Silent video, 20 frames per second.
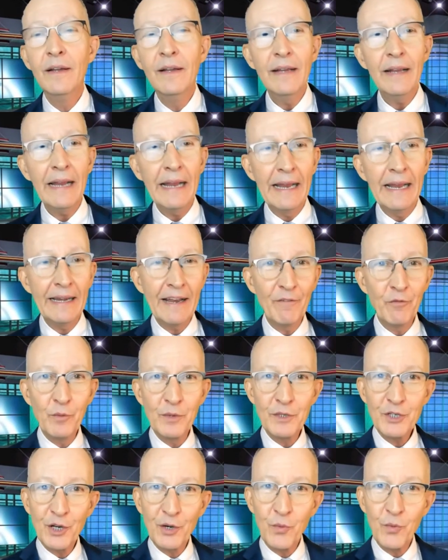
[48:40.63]
And
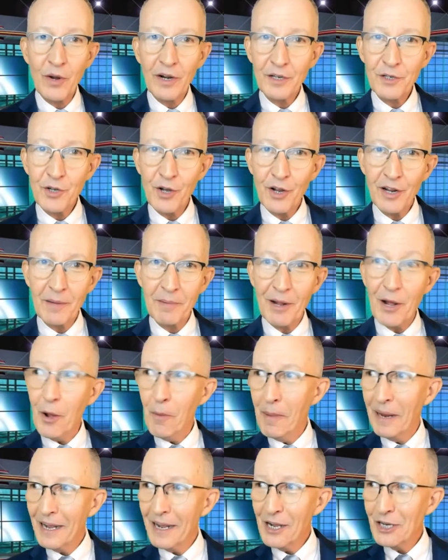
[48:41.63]
everyone's going to want to talk about, oh
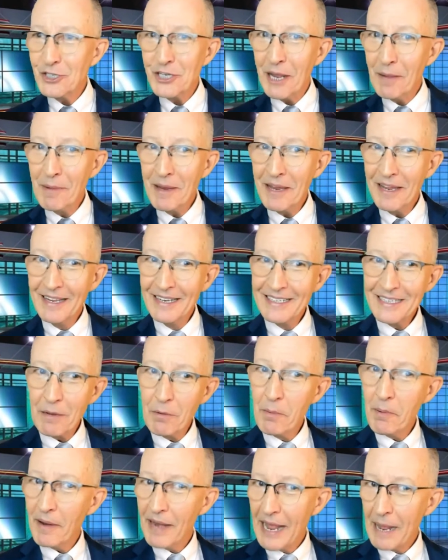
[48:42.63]
my gosh, tell me, tell me
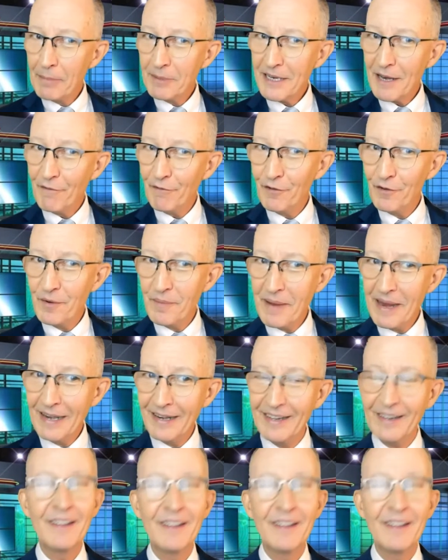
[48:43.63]
about Habitat for Humanity.